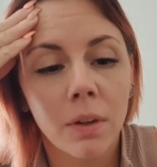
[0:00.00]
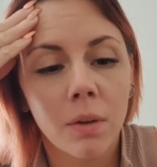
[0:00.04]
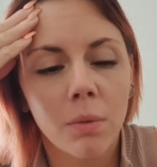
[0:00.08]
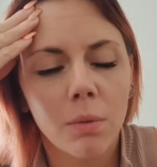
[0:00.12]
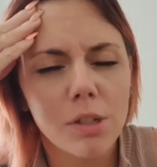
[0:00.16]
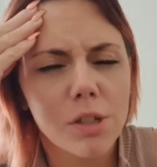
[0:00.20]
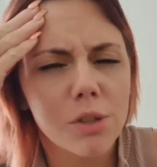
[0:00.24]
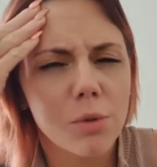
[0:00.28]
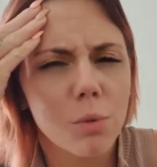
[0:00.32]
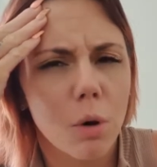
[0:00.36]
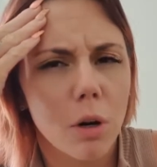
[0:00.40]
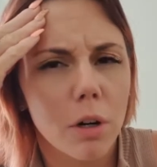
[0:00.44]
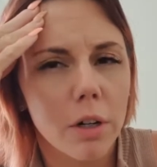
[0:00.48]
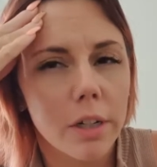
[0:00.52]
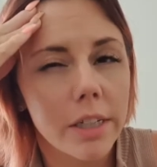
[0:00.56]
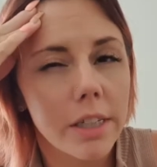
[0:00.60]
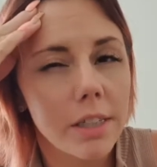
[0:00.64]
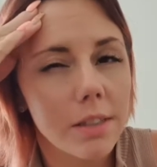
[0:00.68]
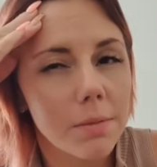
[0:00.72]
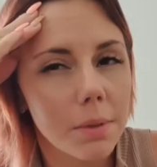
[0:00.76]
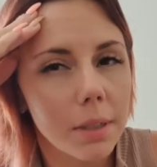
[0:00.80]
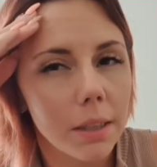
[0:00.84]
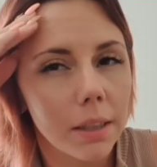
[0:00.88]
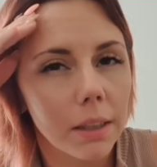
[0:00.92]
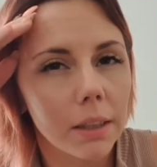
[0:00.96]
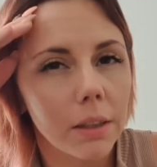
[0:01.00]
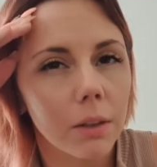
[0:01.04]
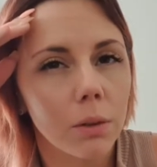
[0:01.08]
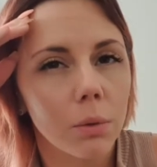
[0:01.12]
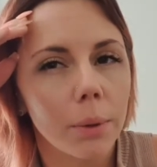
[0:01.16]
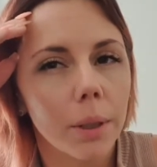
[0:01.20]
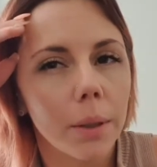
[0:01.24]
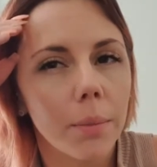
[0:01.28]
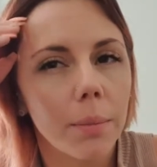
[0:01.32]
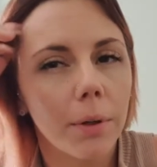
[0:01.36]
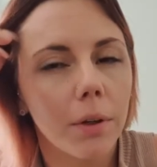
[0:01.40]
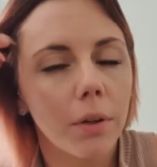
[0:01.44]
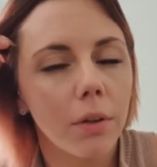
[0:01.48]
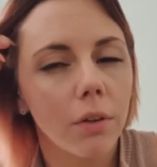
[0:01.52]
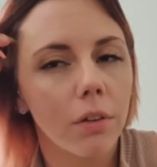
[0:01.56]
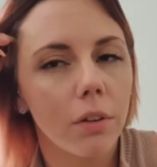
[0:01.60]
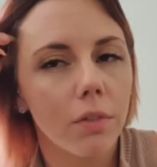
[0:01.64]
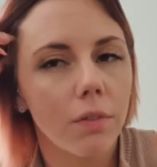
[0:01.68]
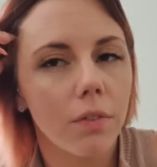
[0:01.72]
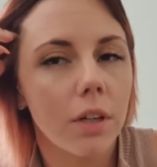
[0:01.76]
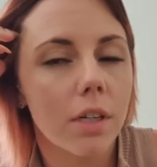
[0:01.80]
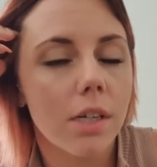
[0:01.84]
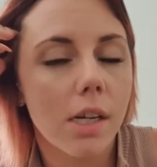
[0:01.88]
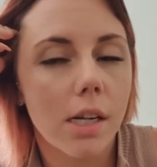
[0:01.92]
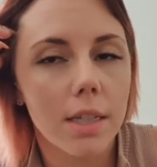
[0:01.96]
which worries me a little bit because
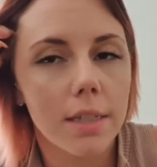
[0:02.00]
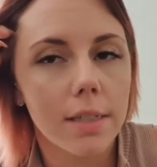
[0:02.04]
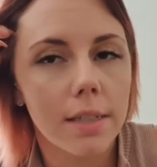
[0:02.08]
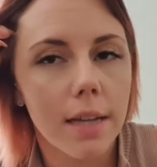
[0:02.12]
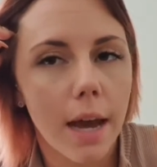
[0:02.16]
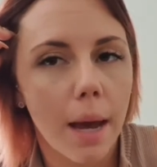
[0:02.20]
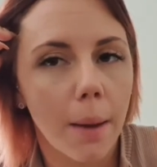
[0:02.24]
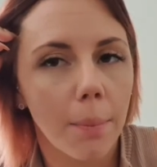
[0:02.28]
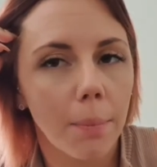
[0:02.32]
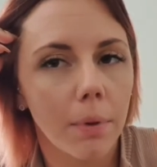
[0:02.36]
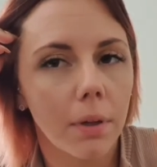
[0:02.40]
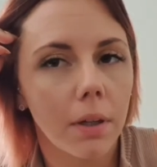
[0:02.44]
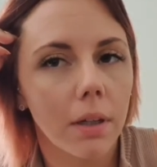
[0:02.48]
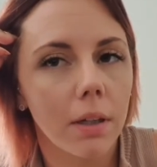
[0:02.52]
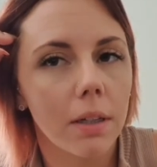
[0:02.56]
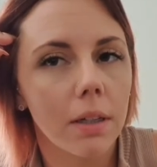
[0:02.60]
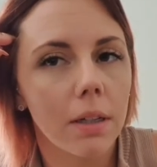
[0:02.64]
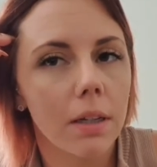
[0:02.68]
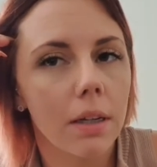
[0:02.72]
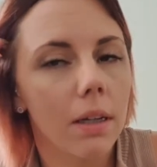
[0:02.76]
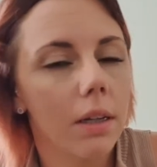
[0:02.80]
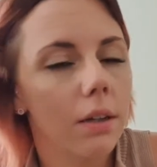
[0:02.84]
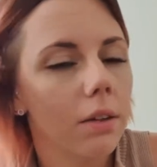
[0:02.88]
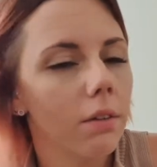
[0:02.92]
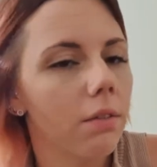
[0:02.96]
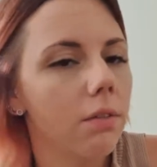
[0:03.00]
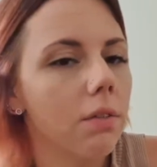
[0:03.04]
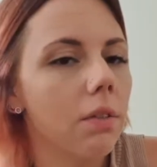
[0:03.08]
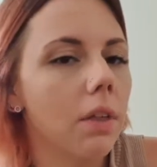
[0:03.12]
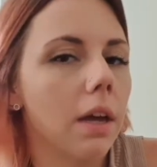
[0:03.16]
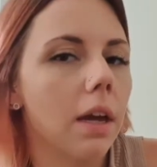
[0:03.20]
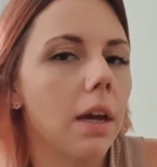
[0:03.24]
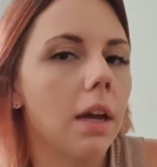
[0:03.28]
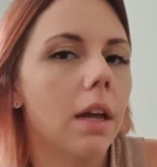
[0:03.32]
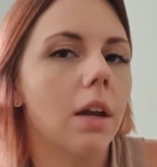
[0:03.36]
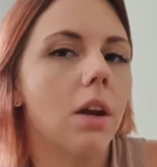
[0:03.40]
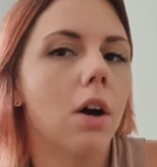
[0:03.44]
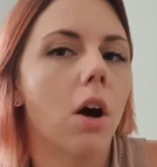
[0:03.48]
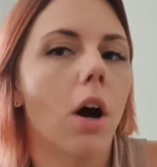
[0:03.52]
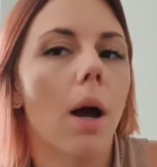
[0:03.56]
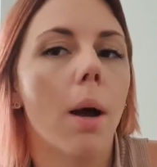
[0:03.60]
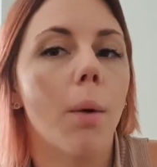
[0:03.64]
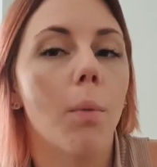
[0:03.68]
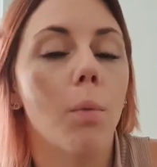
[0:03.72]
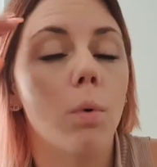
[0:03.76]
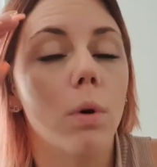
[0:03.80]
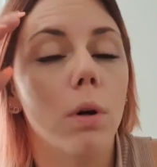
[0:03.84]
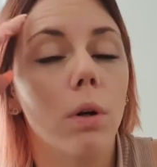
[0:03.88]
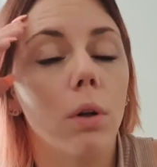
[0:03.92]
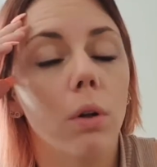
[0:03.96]
if it does happen, then I
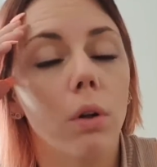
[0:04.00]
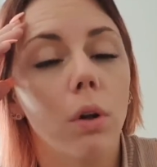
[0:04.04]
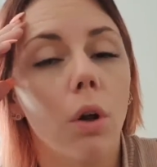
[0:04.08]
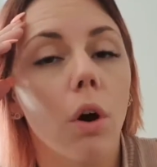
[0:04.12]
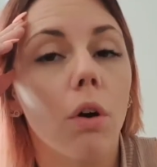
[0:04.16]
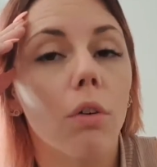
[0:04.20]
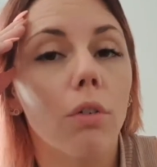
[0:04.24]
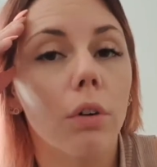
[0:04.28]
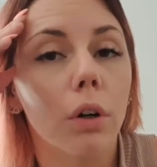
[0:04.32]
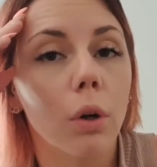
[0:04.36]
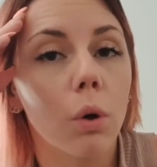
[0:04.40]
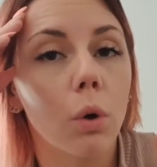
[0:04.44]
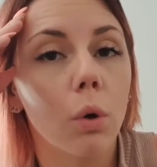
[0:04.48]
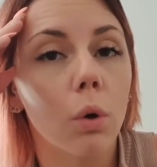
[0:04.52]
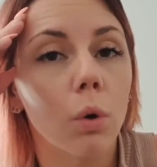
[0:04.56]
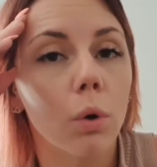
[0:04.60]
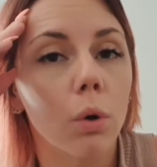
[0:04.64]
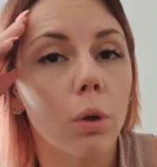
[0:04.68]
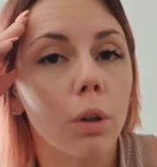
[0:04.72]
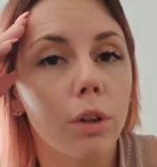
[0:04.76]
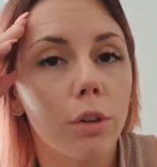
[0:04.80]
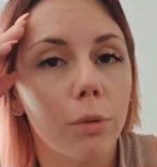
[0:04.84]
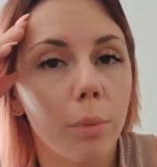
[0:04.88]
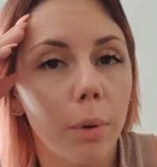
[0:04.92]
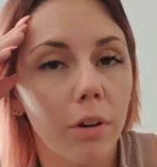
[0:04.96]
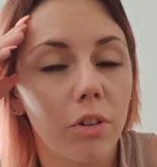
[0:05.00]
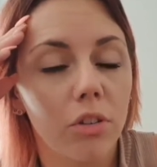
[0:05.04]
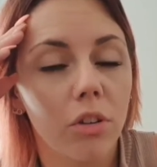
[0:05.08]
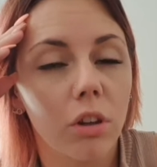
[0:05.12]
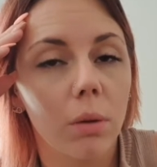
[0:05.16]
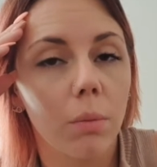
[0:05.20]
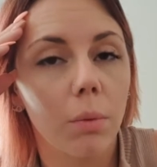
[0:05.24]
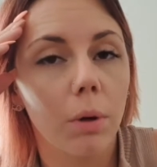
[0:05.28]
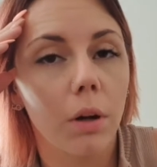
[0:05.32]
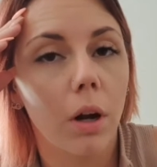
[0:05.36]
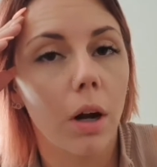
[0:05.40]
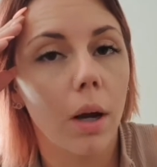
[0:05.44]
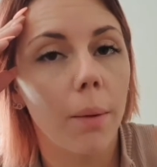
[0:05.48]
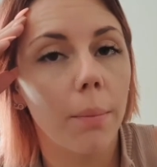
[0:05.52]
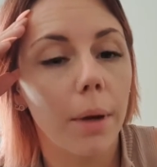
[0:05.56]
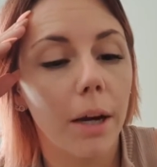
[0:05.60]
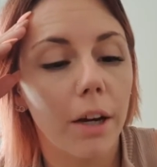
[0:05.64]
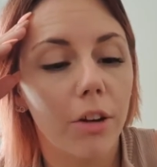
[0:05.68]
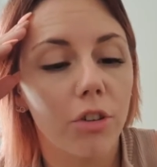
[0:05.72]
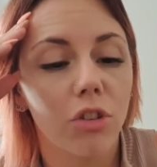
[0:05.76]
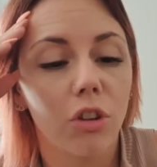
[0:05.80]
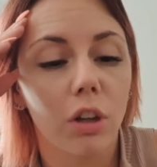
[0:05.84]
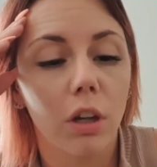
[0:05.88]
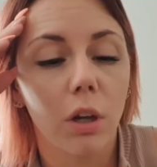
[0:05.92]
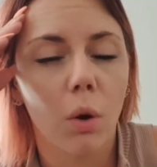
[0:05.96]
will not record, especially when I'm
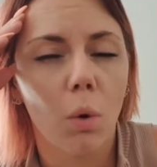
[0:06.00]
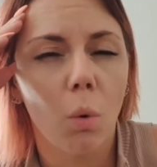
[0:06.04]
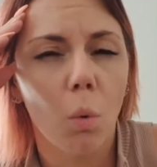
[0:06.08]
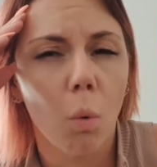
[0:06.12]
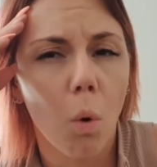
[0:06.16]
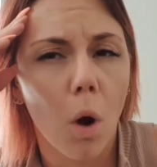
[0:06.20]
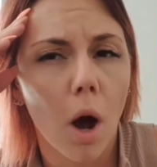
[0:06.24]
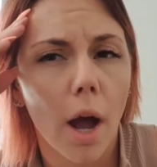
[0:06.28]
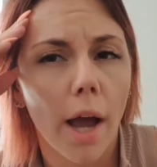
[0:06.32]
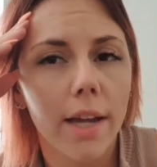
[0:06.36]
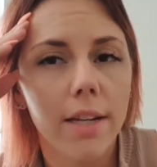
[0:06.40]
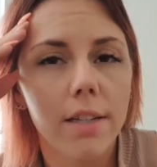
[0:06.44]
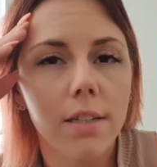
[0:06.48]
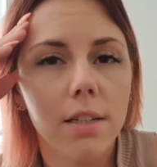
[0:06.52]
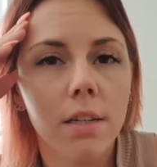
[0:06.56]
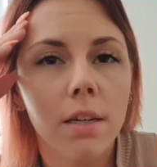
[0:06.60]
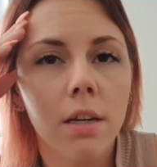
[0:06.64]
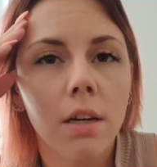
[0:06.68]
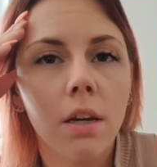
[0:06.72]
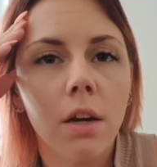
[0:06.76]
actually quite,